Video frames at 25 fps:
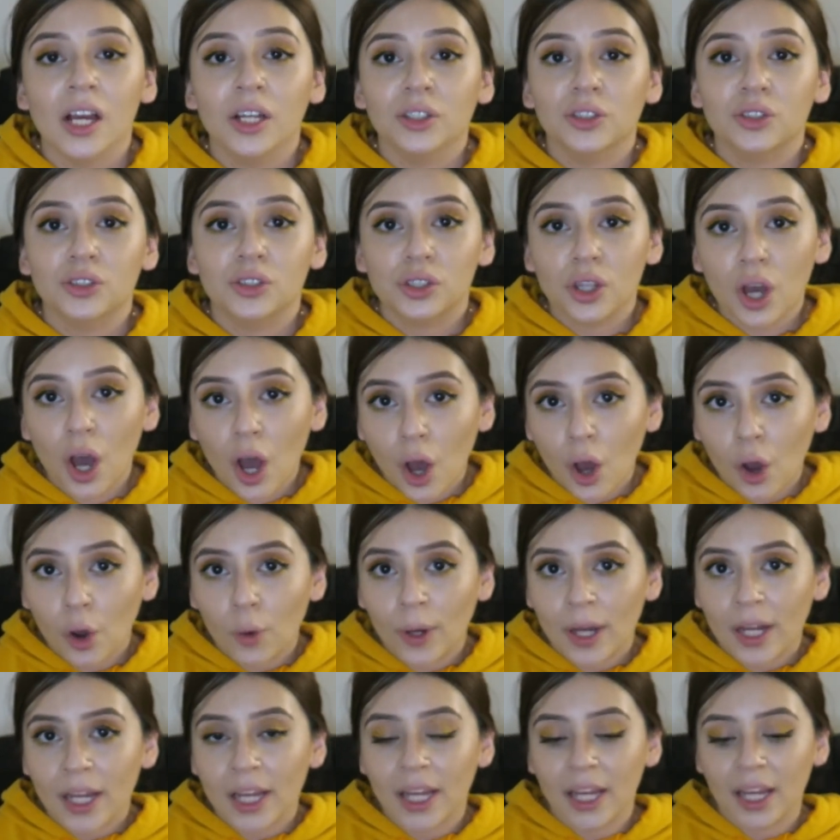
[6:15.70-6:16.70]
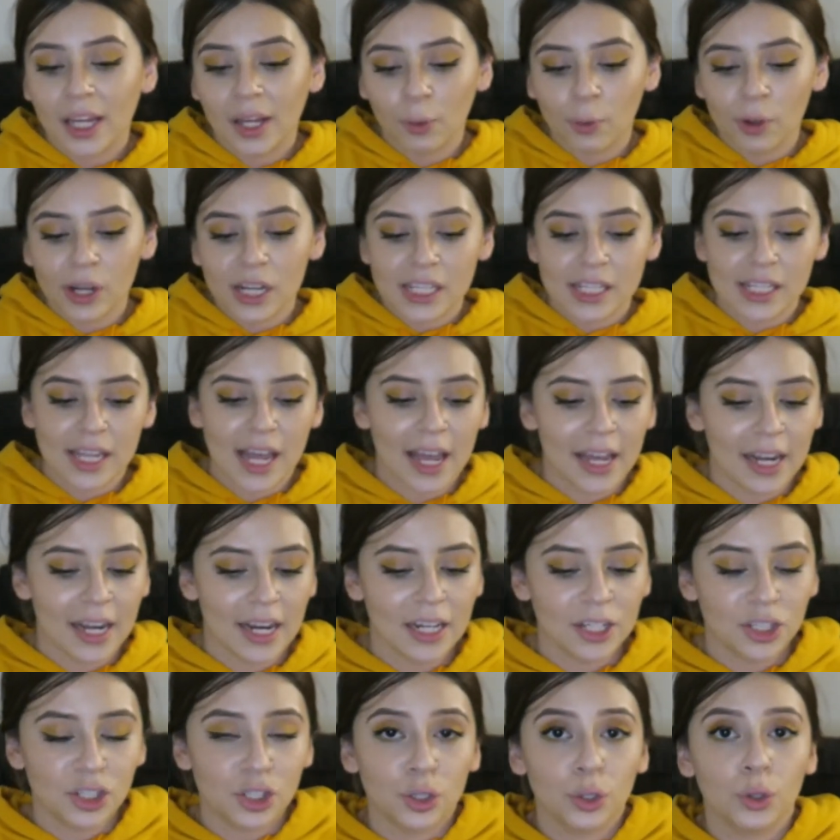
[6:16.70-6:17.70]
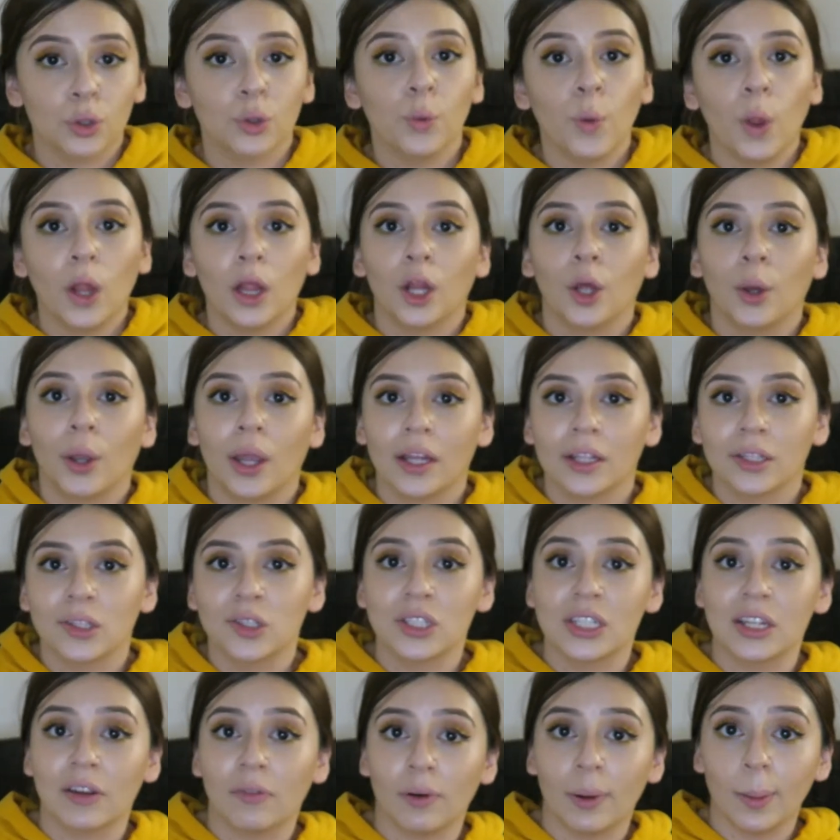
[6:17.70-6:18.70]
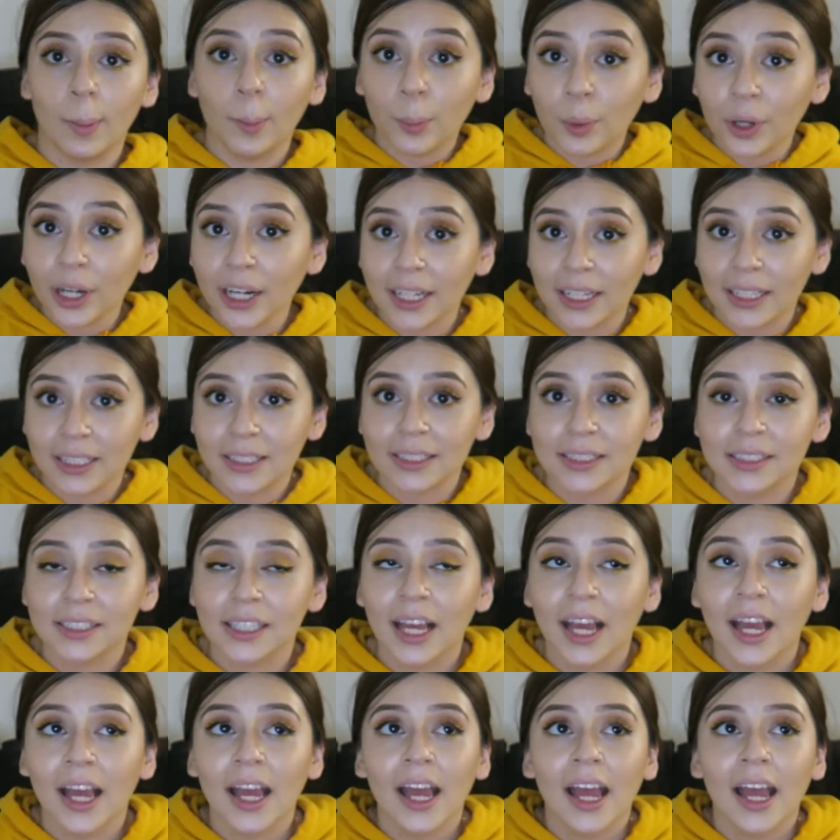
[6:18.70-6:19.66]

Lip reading: So we decided to look into different breeds,